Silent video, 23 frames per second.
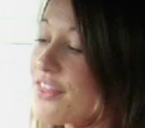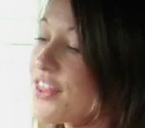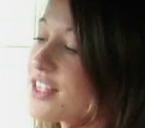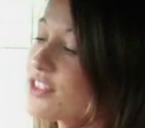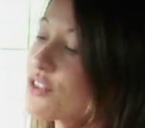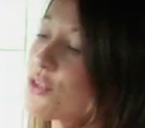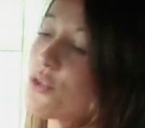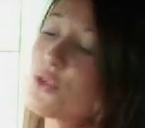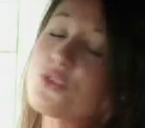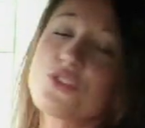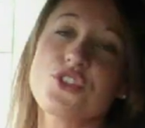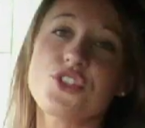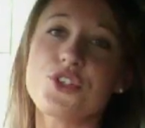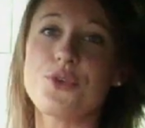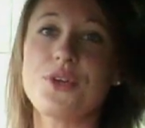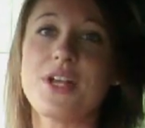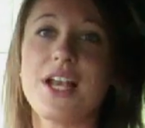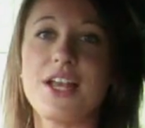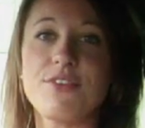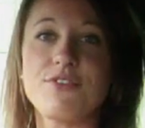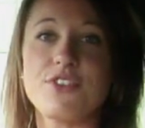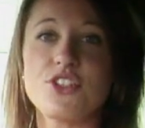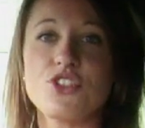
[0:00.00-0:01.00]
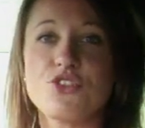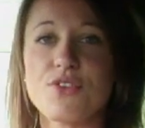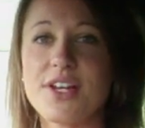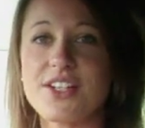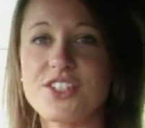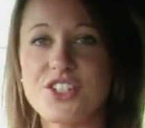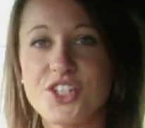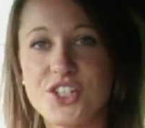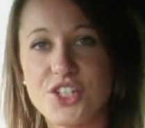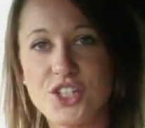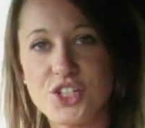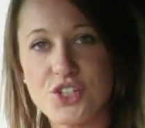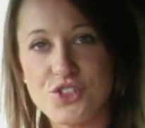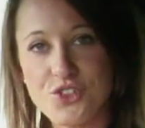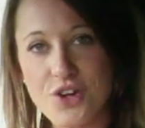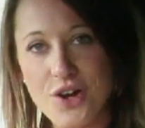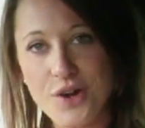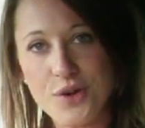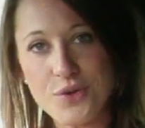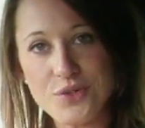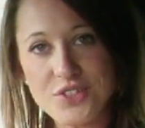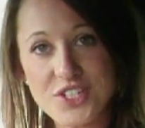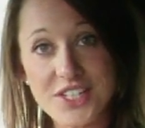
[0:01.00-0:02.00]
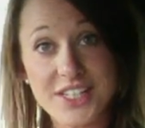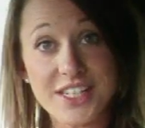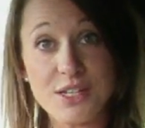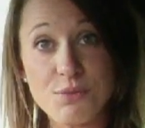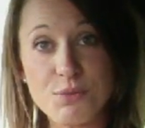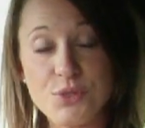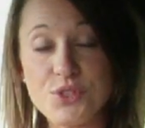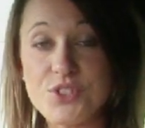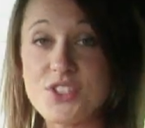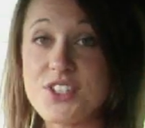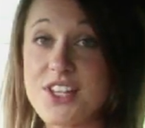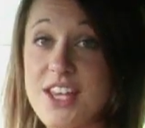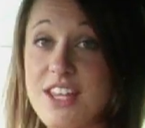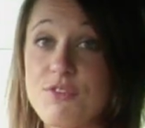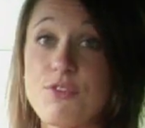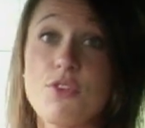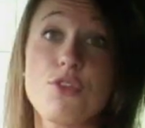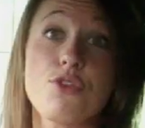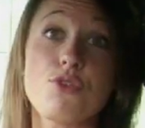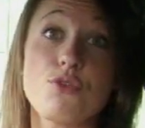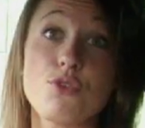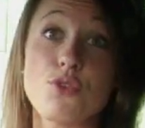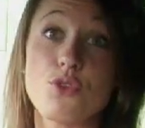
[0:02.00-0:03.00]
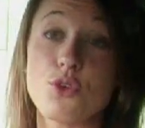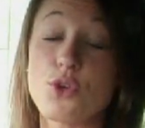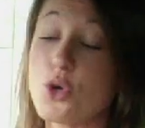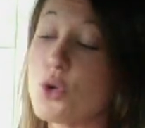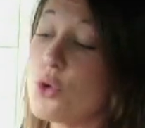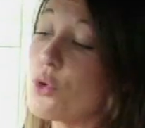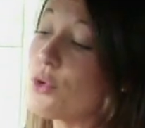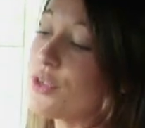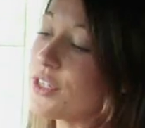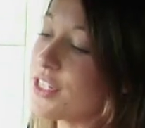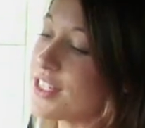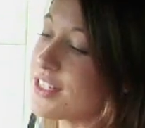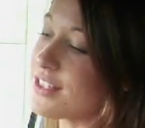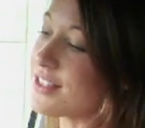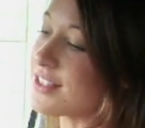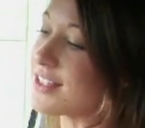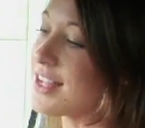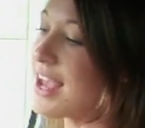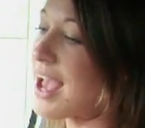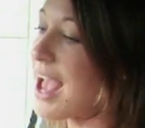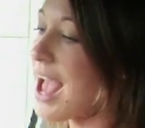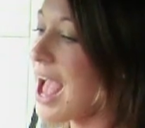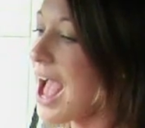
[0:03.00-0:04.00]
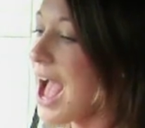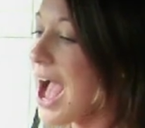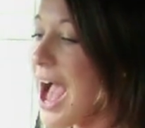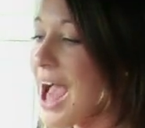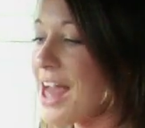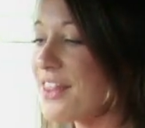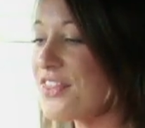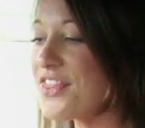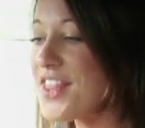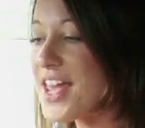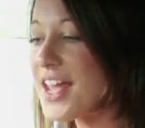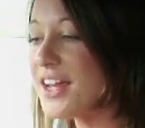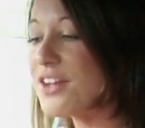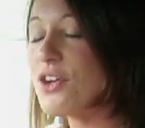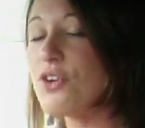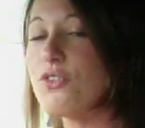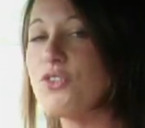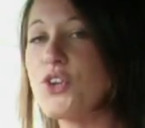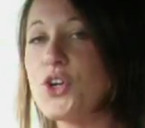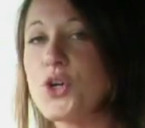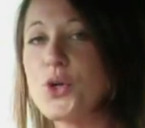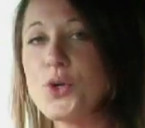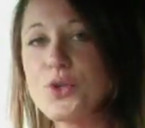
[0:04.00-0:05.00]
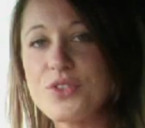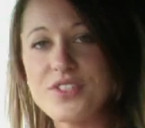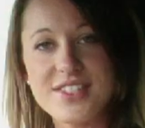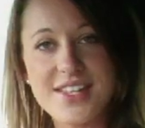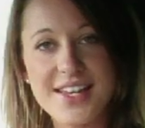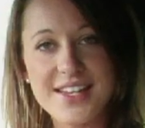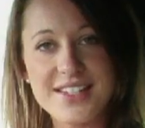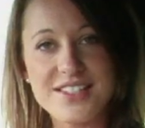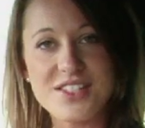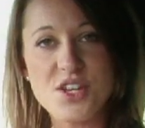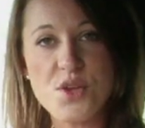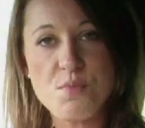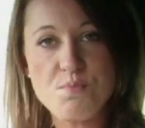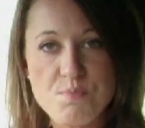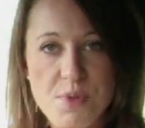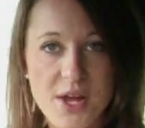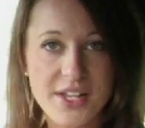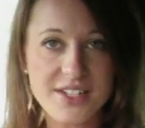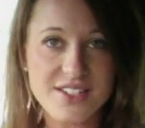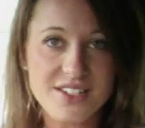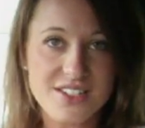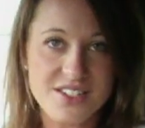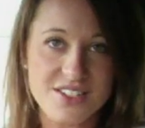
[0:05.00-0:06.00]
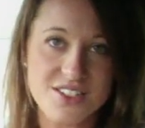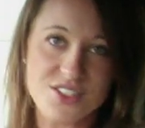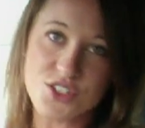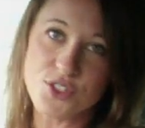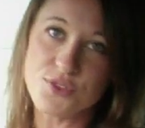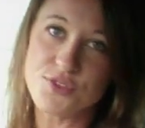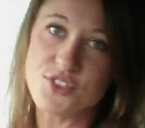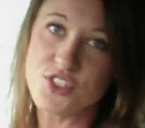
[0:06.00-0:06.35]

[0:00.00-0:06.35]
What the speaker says: There's also clever traction control to keep you safe through the corners. And then, of course, there is an abundance of